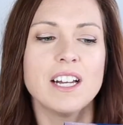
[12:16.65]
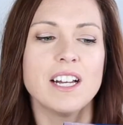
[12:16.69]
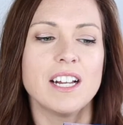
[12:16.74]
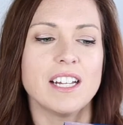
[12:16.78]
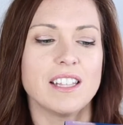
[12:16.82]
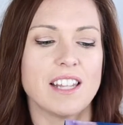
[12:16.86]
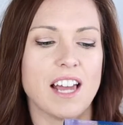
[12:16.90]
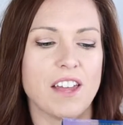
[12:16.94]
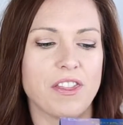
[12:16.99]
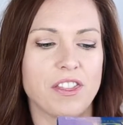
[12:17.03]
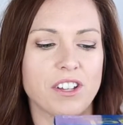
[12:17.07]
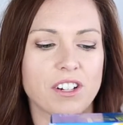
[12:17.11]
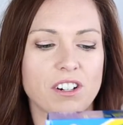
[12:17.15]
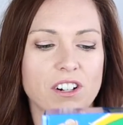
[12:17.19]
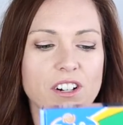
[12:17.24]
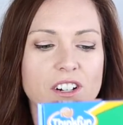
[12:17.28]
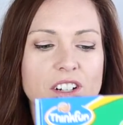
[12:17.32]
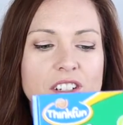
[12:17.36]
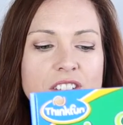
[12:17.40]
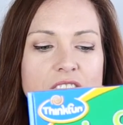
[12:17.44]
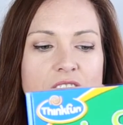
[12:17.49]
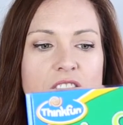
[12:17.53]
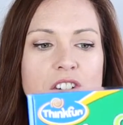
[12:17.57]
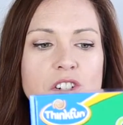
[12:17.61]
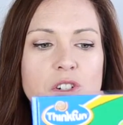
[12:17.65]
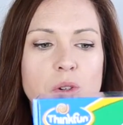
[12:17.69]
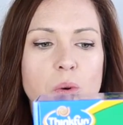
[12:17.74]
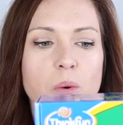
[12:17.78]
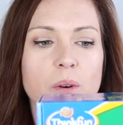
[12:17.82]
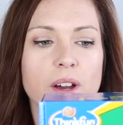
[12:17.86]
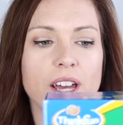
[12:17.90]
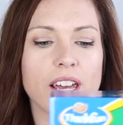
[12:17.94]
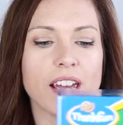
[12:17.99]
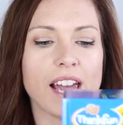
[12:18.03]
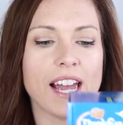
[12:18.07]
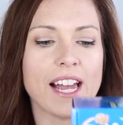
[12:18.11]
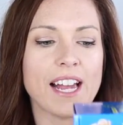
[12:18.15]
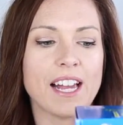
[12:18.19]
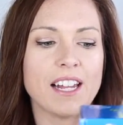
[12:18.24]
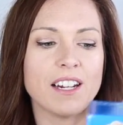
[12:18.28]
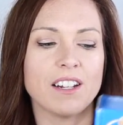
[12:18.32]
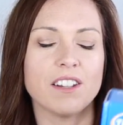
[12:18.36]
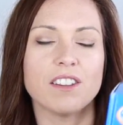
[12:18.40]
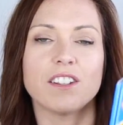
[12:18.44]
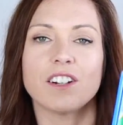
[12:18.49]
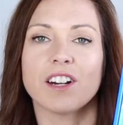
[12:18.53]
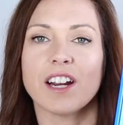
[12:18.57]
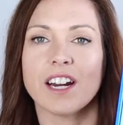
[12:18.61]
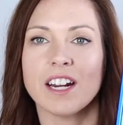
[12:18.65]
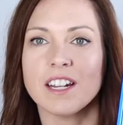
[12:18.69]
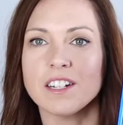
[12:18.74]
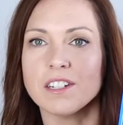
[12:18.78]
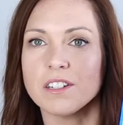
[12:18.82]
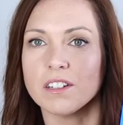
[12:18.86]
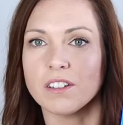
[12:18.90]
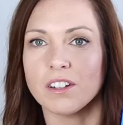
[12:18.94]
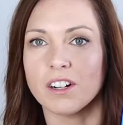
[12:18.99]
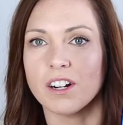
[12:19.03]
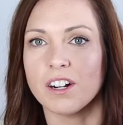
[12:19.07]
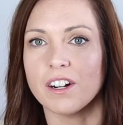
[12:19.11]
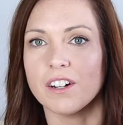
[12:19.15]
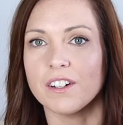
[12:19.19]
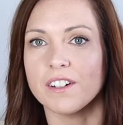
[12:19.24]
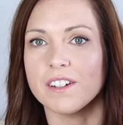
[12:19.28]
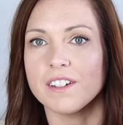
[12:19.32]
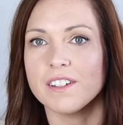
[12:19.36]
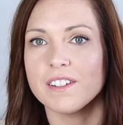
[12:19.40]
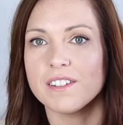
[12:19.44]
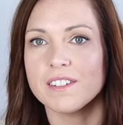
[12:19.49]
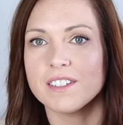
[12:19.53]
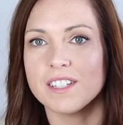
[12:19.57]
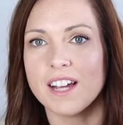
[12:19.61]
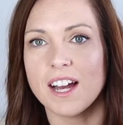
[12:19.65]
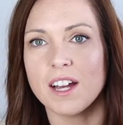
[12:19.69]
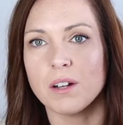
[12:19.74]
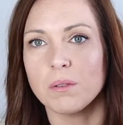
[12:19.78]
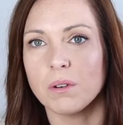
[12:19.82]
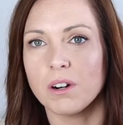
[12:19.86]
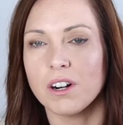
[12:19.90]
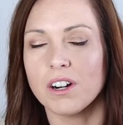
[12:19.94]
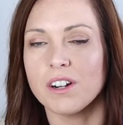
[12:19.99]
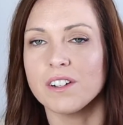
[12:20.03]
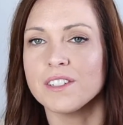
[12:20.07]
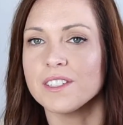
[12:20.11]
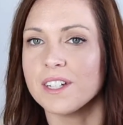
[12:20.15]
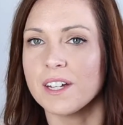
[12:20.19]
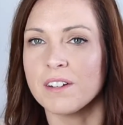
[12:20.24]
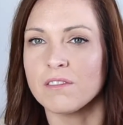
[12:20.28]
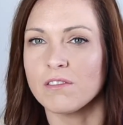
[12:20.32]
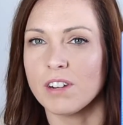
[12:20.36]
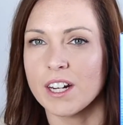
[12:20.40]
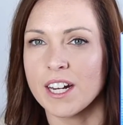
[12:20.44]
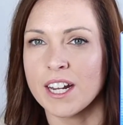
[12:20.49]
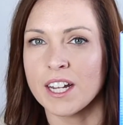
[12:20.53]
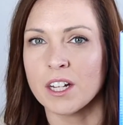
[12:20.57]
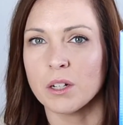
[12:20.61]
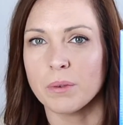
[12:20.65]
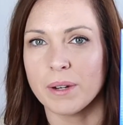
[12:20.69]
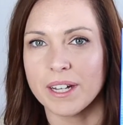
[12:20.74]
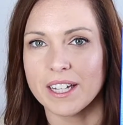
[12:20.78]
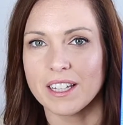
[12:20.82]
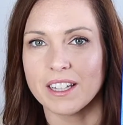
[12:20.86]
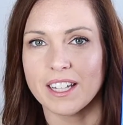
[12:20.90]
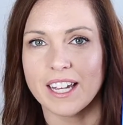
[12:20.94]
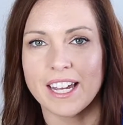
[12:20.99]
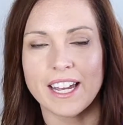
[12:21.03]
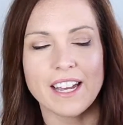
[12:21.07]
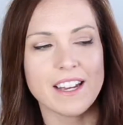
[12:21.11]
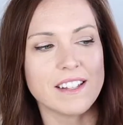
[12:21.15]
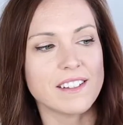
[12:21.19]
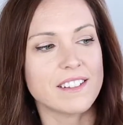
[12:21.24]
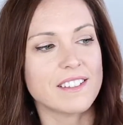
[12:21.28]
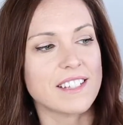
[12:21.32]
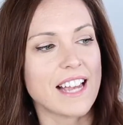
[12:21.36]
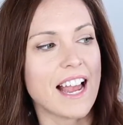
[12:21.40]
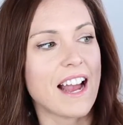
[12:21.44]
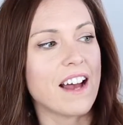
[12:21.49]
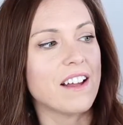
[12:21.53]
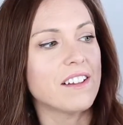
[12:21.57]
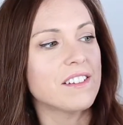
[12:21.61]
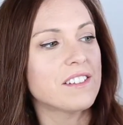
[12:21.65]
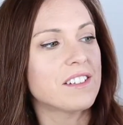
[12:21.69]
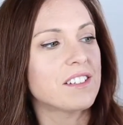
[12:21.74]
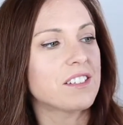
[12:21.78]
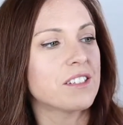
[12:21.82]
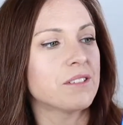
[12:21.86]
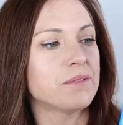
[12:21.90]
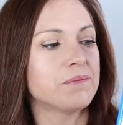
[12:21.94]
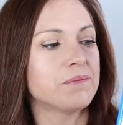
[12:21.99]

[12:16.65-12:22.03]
that the girls enjoy and they're getting to learn sight words and reading quickly and sounds.